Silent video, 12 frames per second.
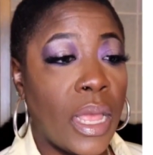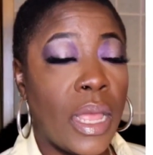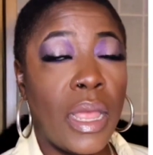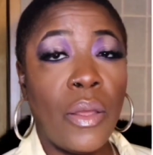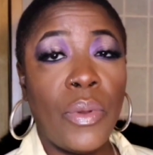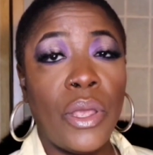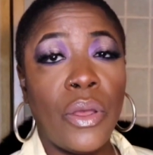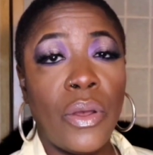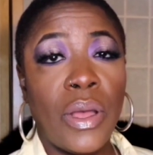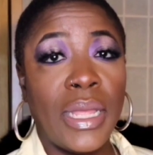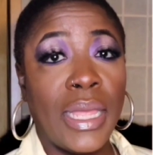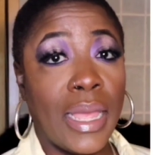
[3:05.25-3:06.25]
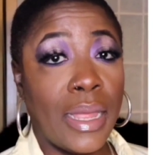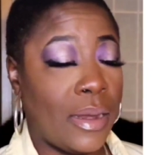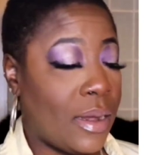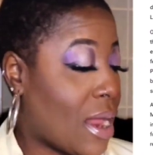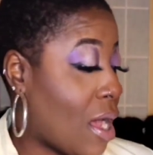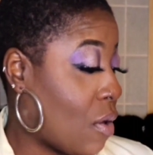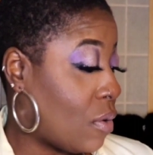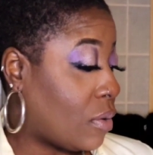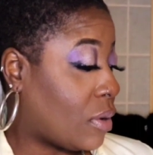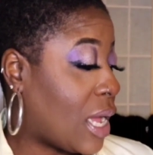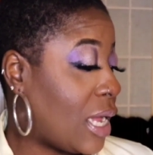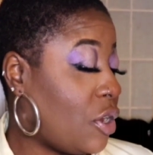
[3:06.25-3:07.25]
Here we go again. Now,
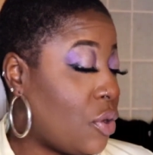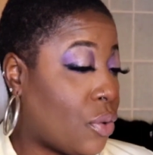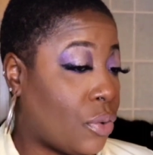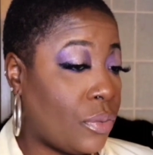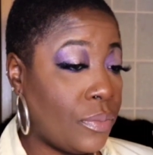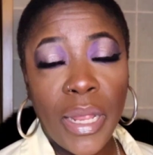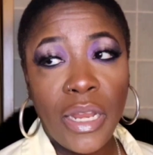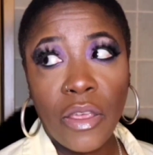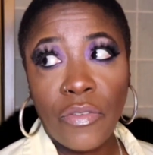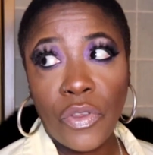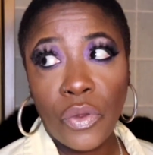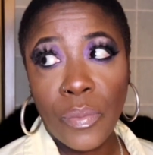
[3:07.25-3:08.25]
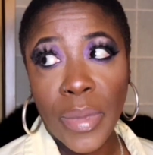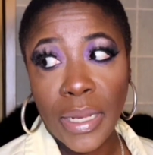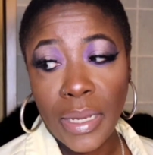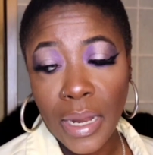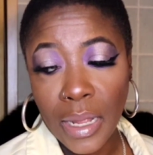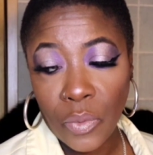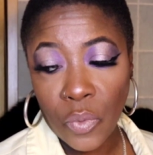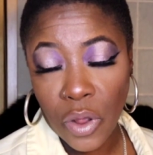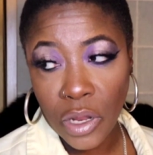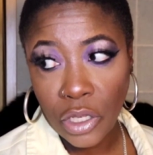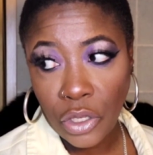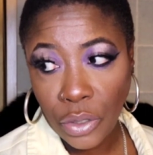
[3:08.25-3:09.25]
I know many of you might not
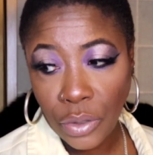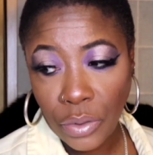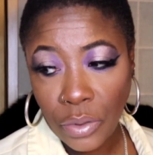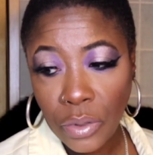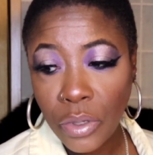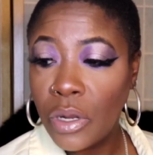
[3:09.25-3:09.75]
want to